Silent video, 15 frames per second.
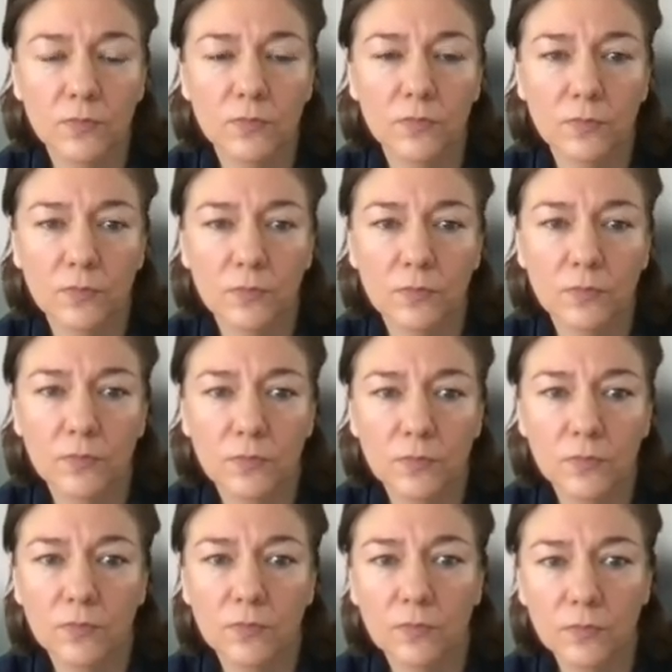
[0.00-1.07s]

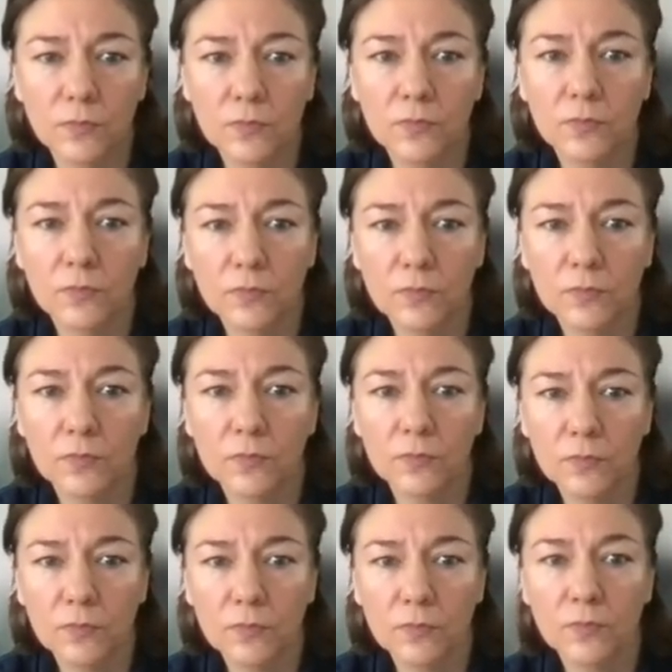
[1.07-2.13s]

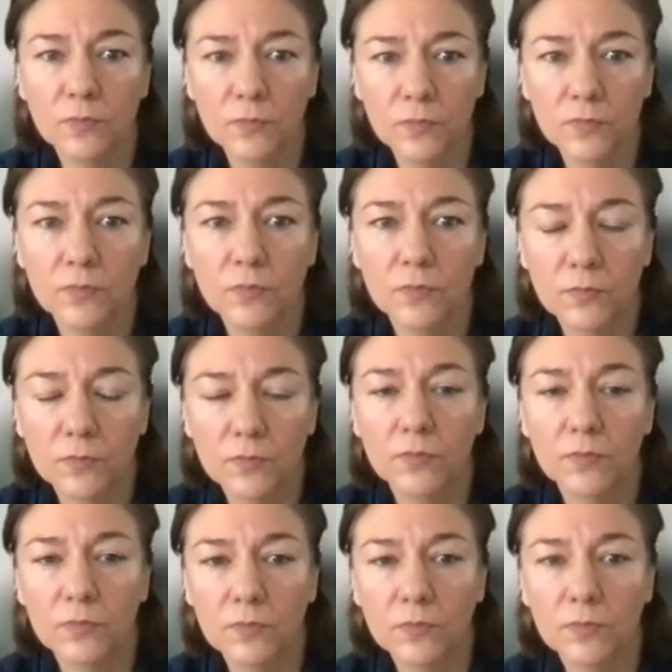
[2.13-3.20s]

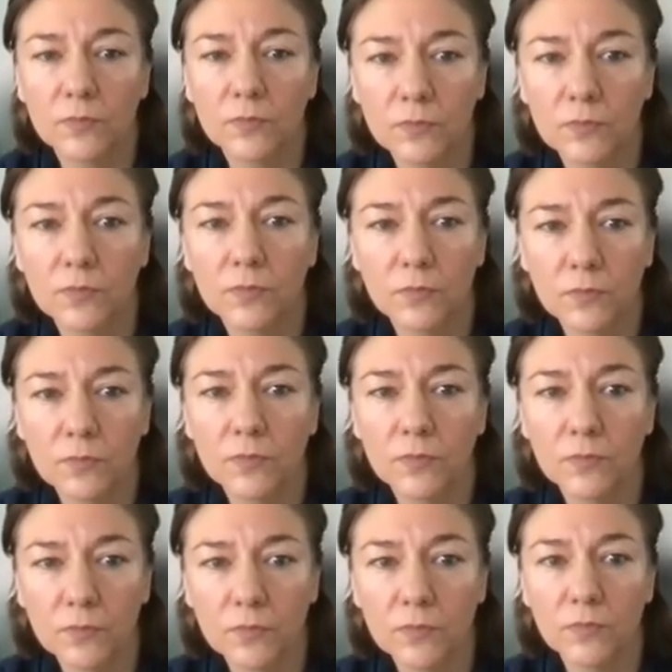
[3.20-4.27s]

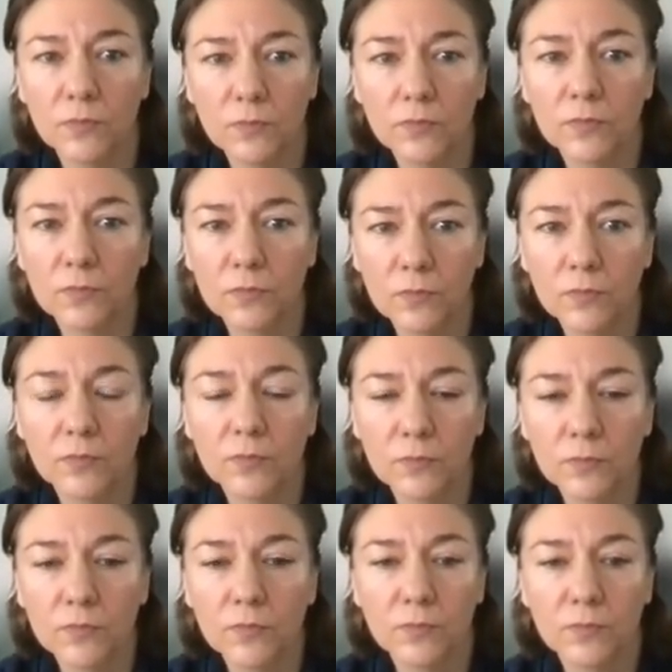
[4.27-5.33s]

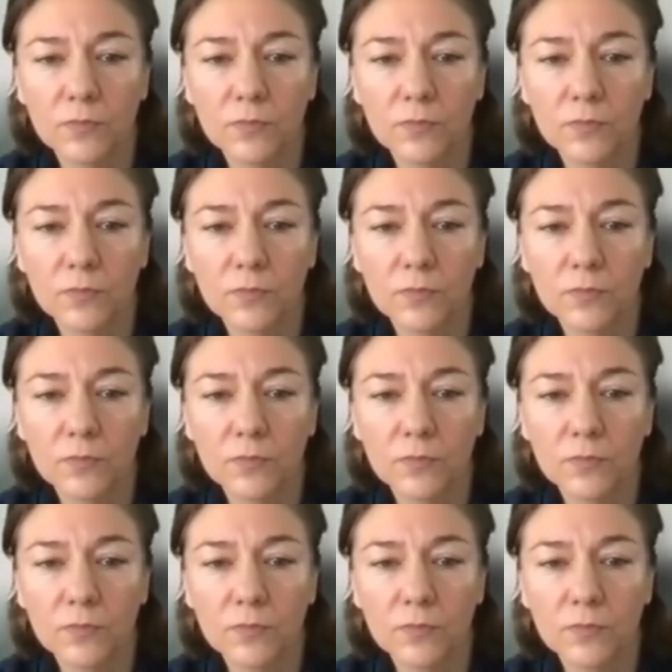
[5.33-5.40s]
No words are spoken by the person on screen.